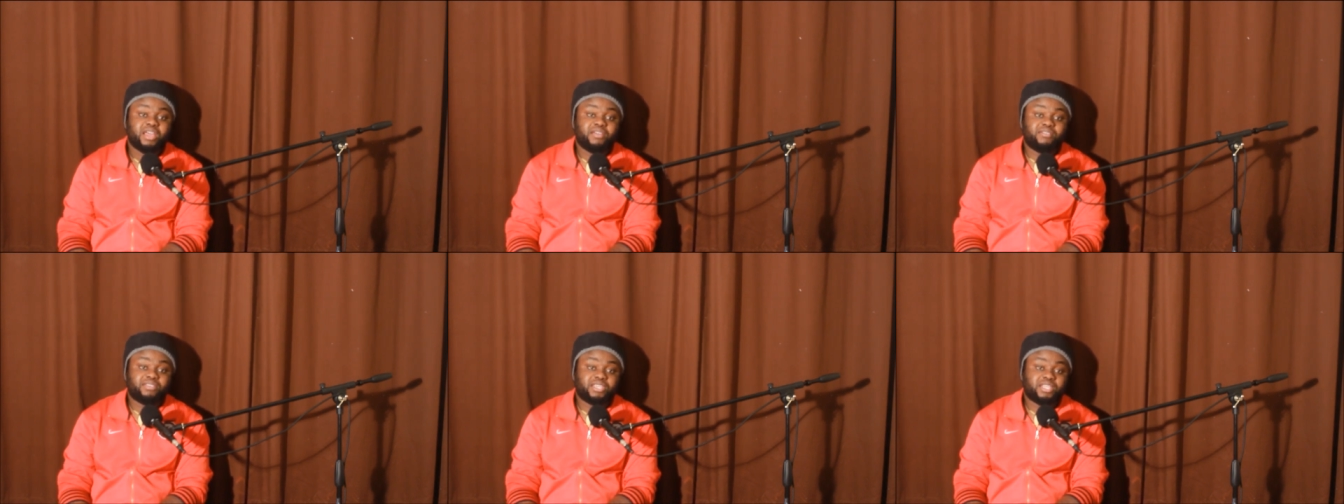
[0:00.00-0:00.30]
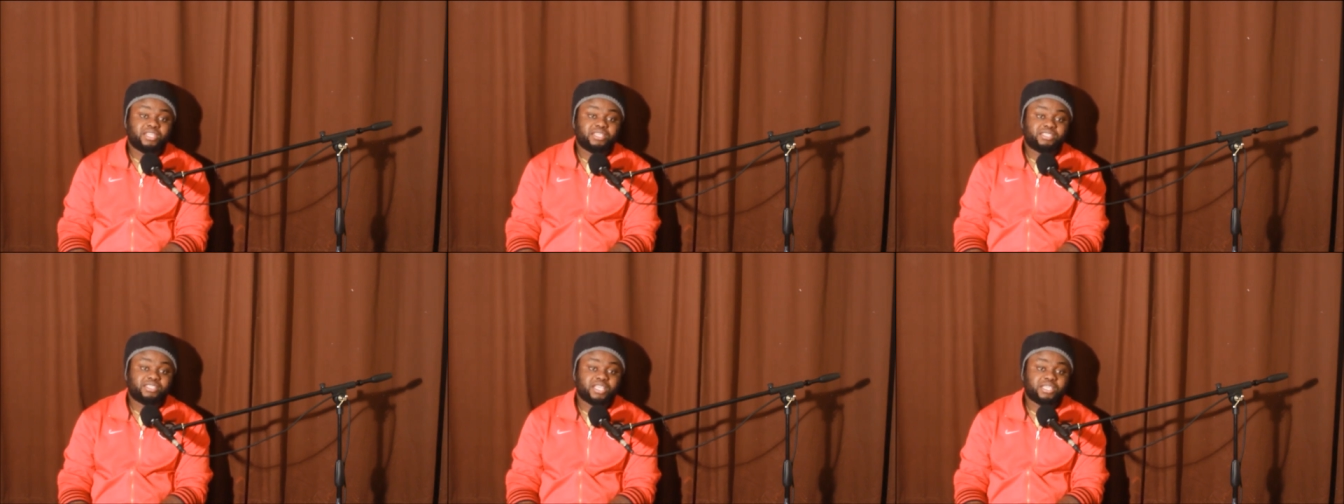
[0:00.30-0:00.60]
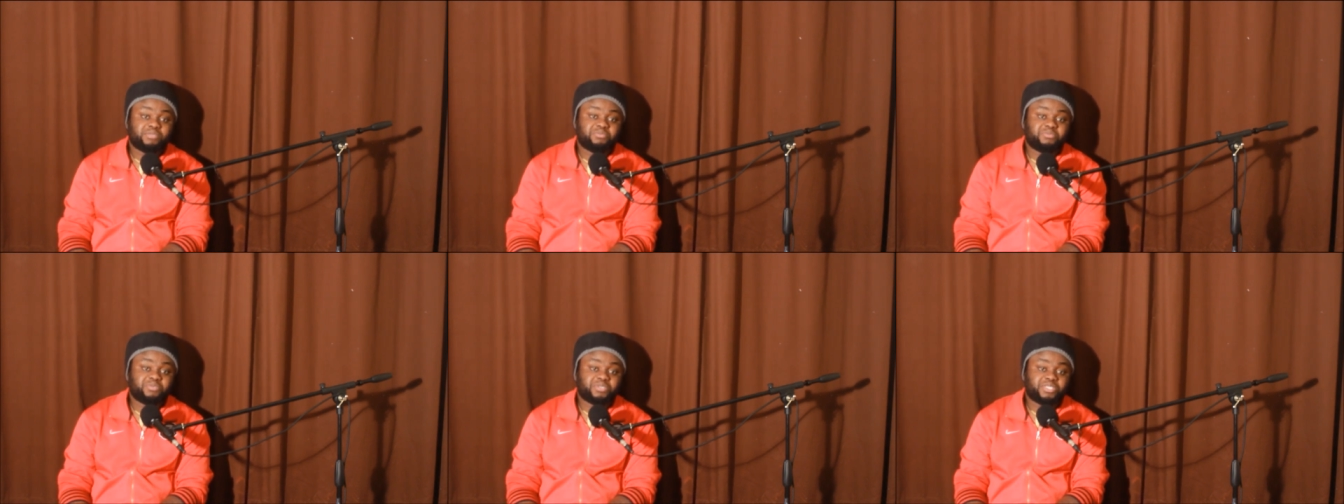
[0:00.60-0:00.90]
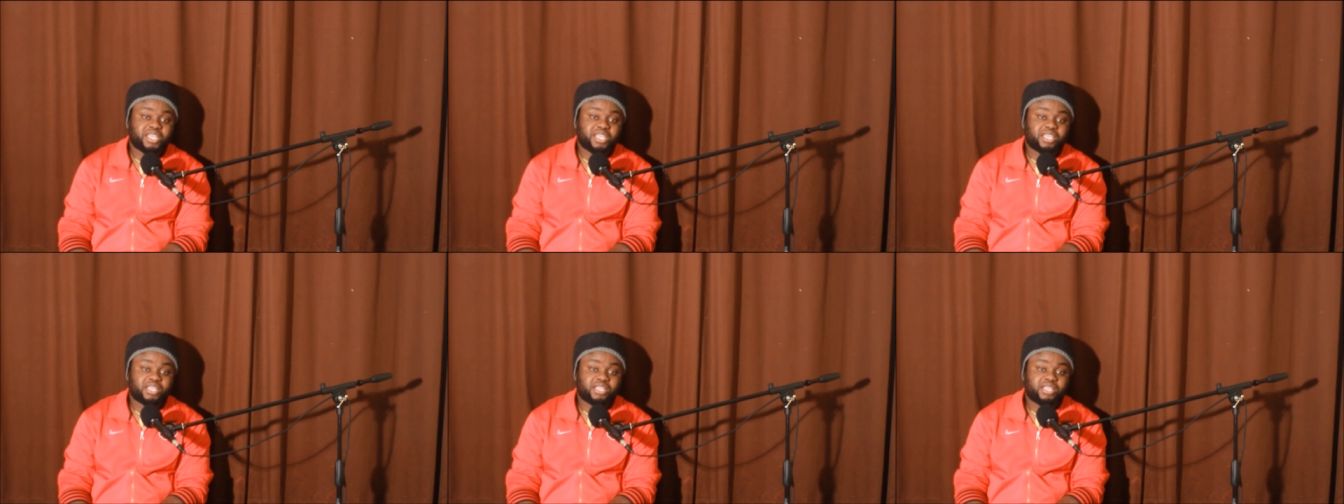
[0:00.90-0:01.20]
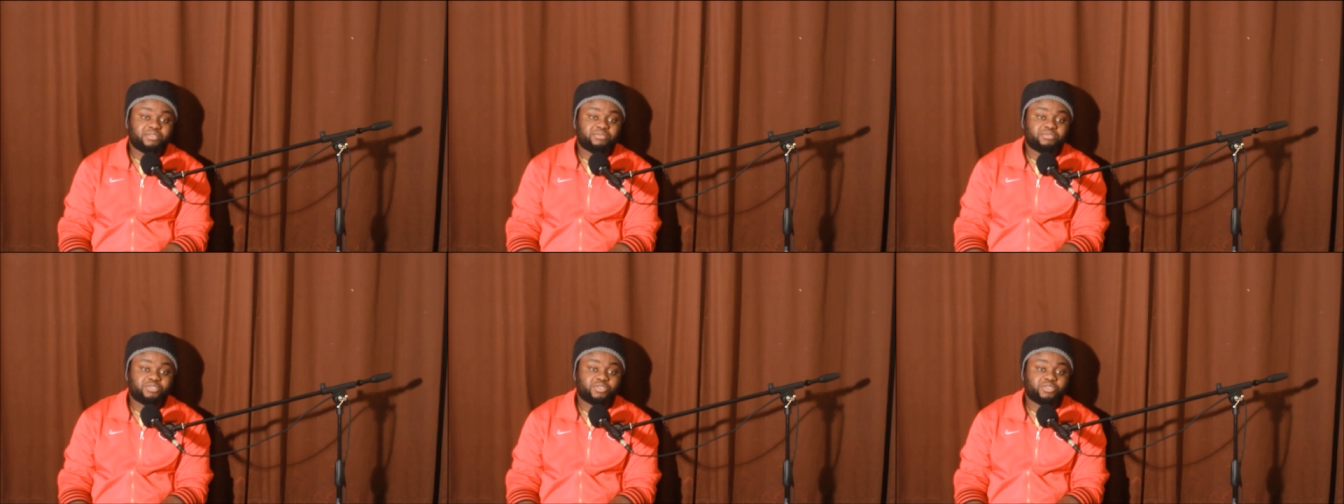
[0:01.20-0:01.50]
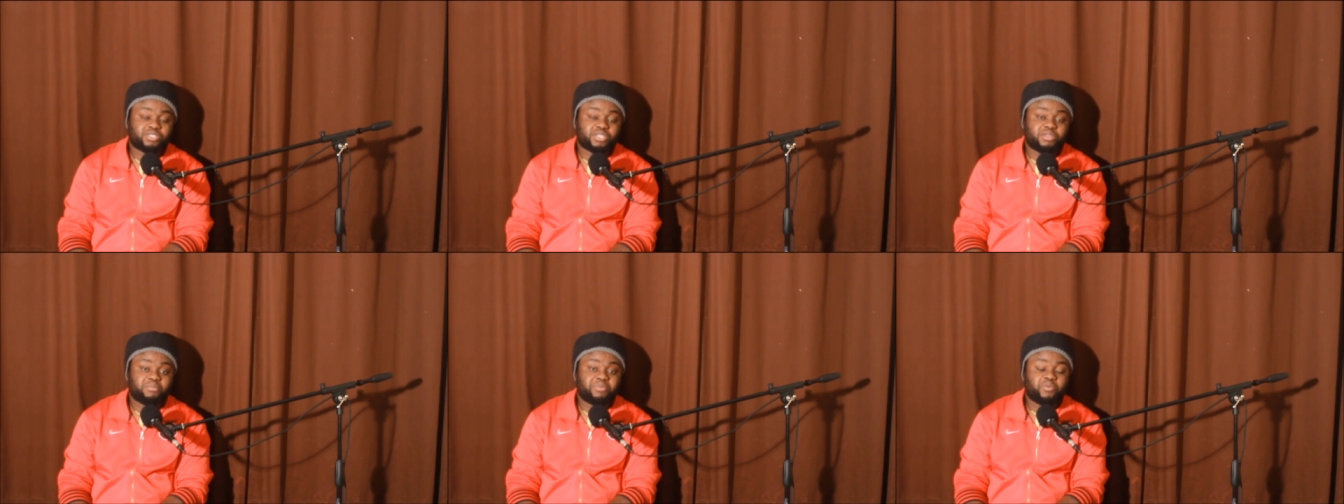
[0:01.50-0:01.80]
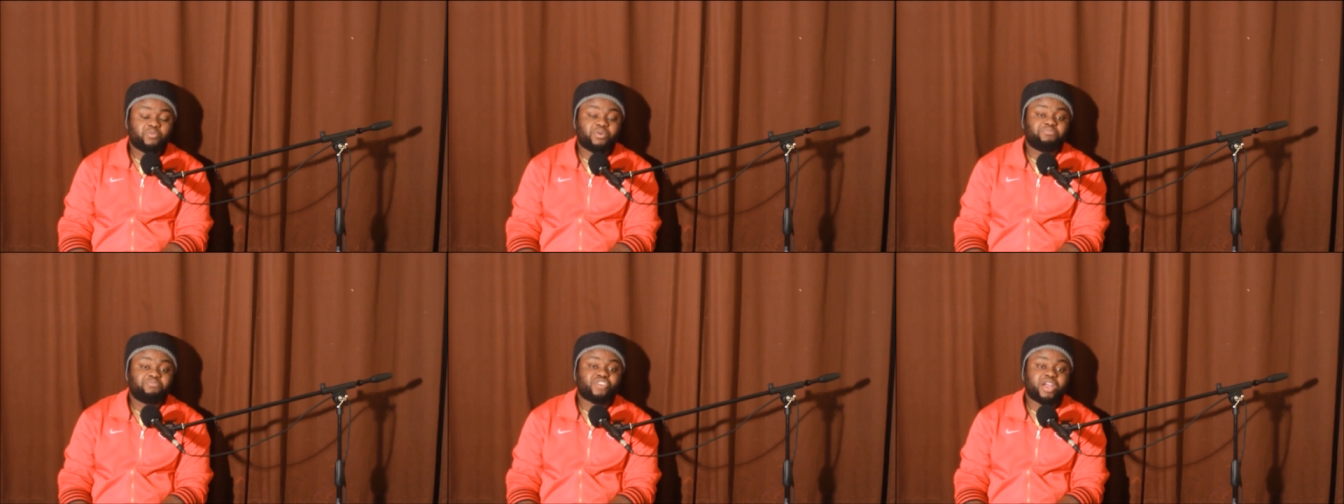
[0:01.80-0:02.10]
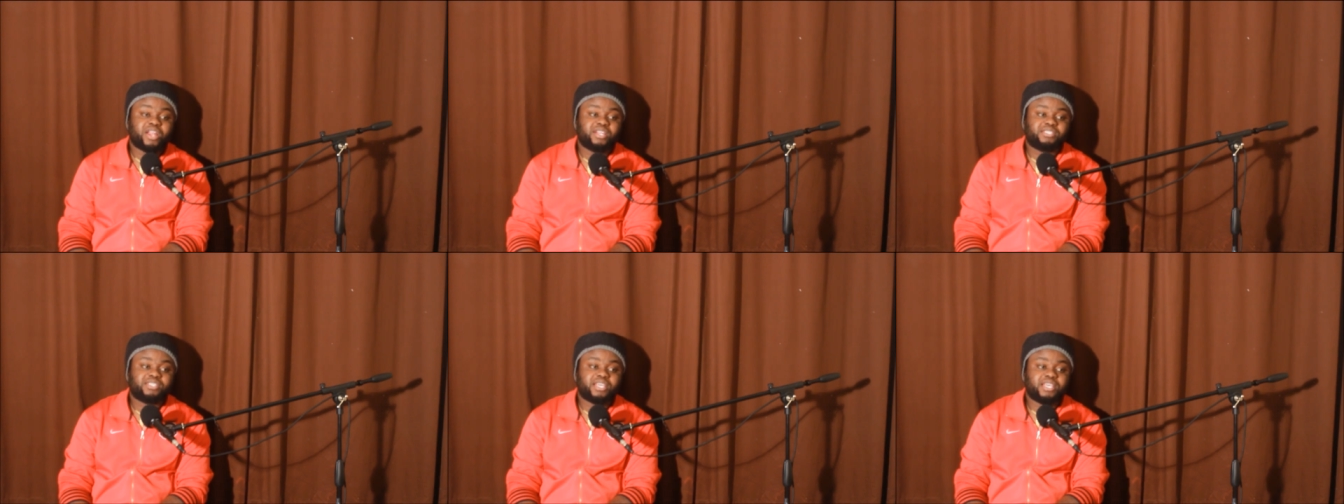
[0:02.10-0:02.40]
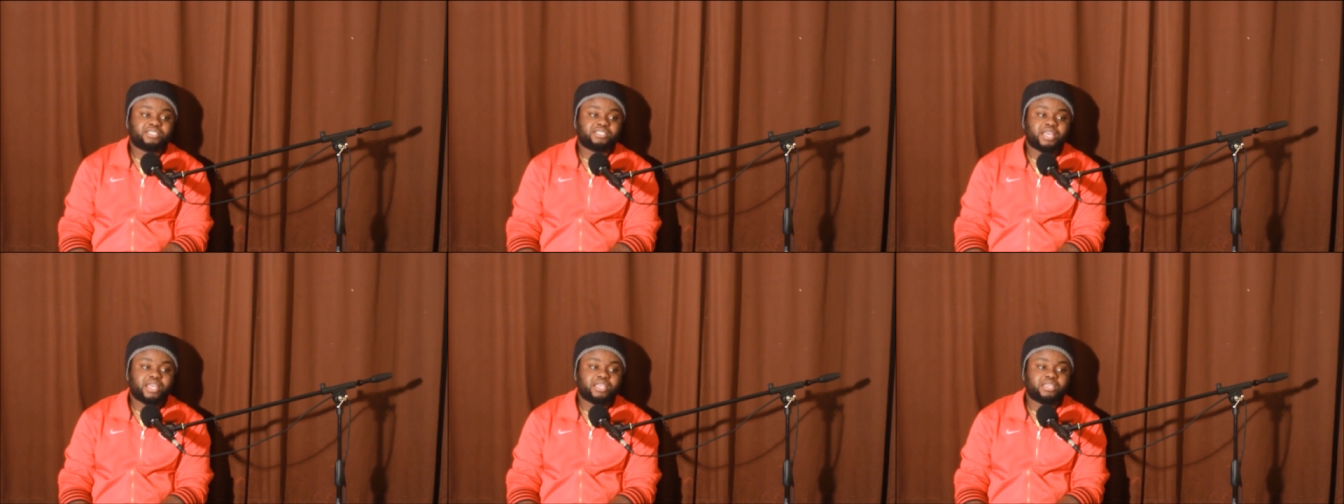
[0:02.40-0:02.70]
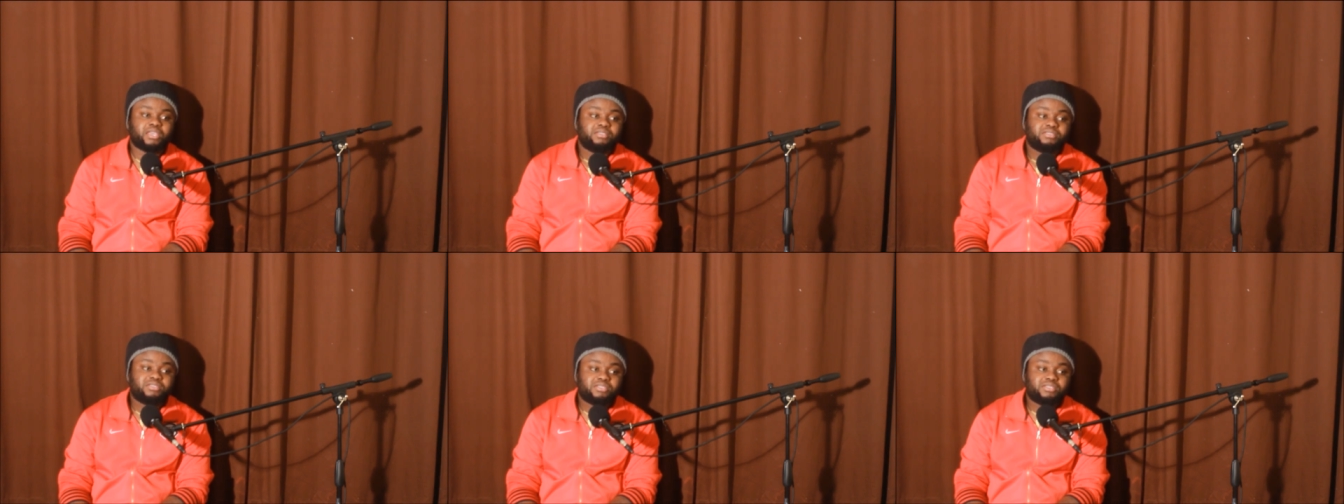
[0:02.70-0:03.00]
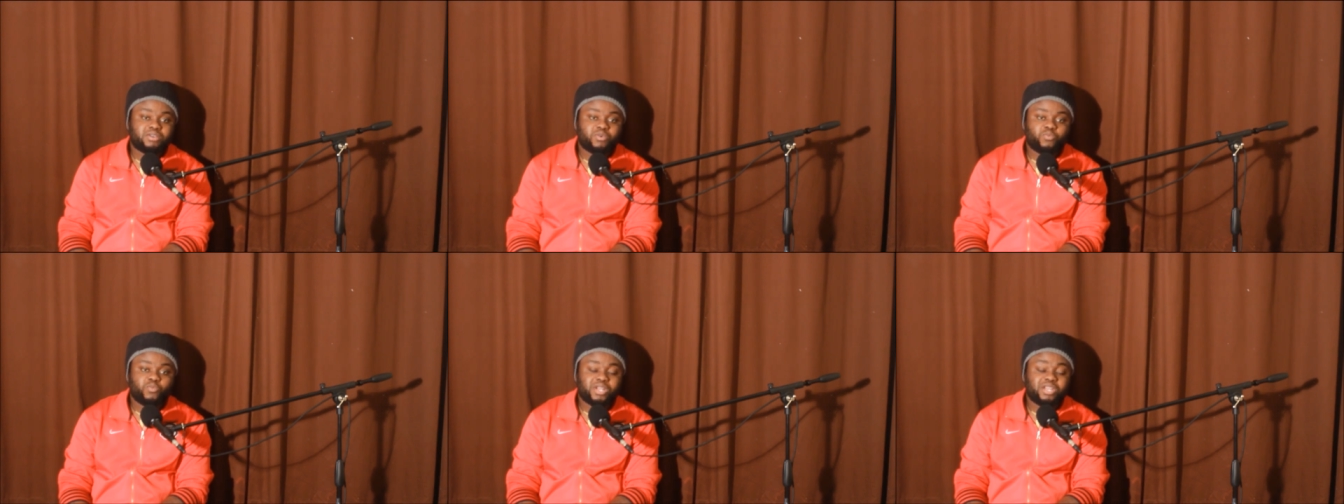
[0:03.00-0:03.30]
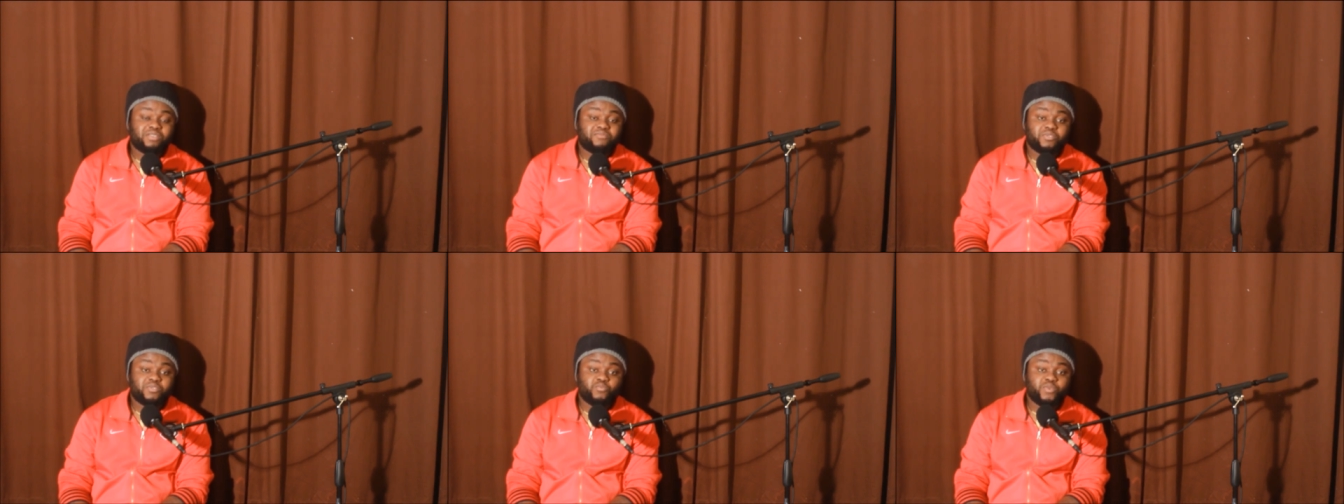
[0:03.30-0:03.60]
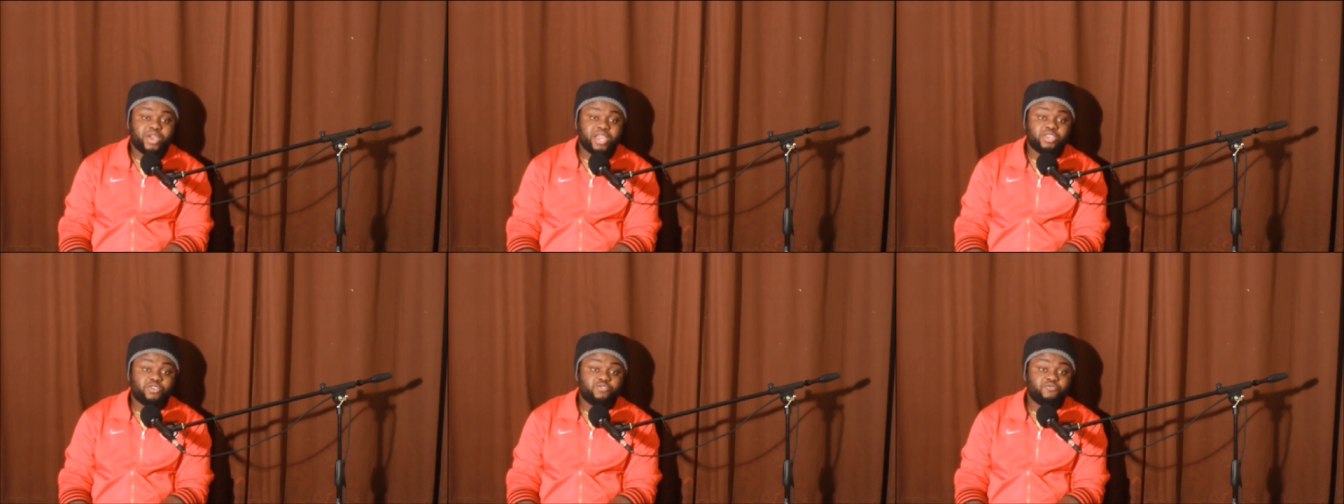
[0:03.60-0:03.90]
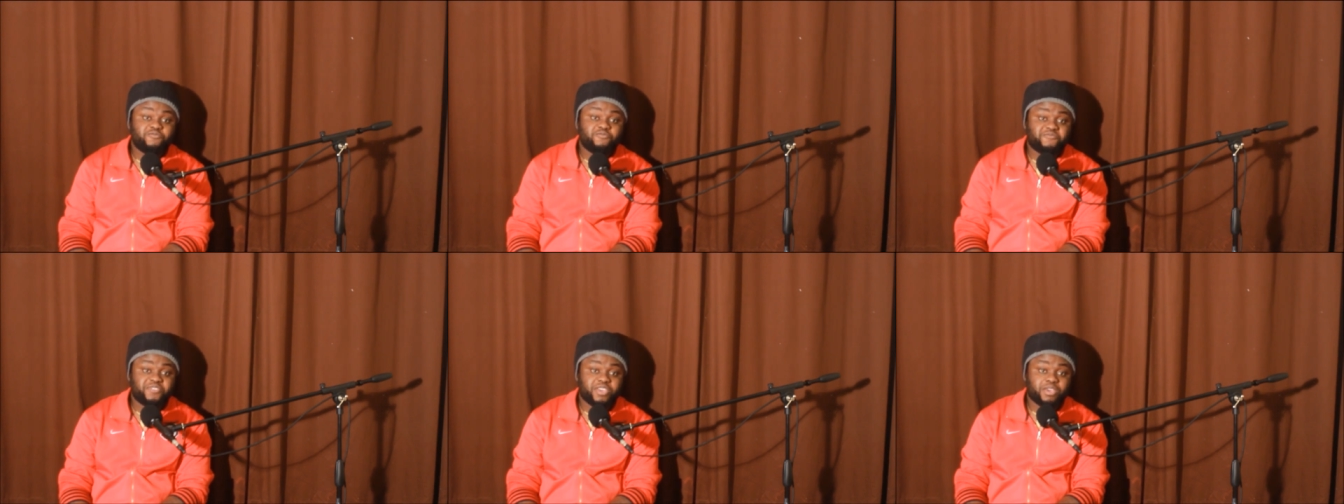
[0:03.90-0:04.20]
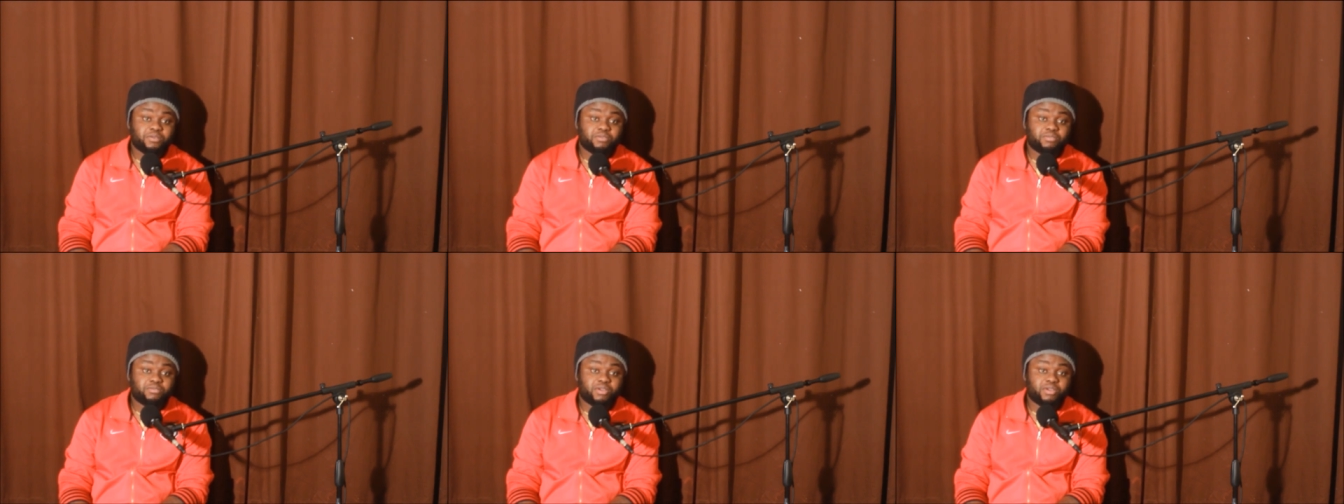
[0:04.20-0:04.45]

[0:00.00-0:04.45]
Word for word: Everything he says, people take it and those. Kind of, but what I'm trying to say is like, still, whatever way you feel,